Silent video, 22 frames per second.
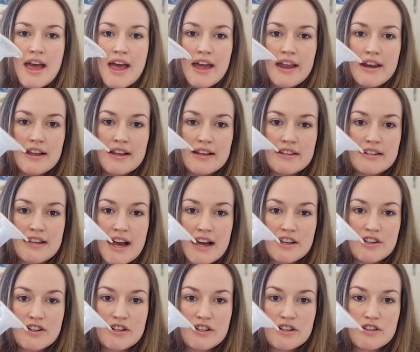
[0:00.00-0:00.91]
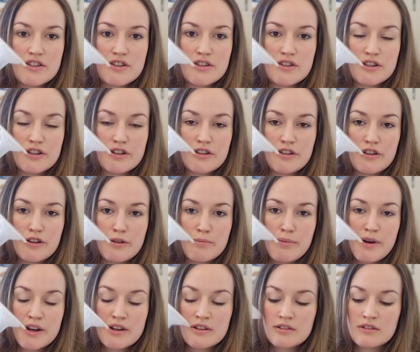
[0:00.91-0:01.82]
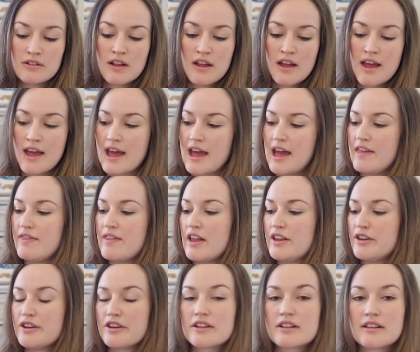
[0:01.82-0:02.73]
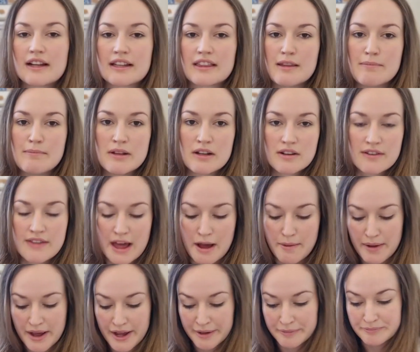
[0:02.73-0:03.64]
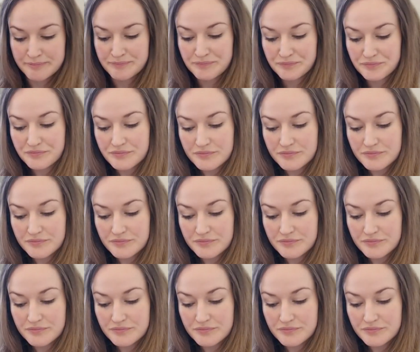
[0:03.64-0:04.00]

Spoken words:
and attach it to your bottle, and then you collect the milk that way.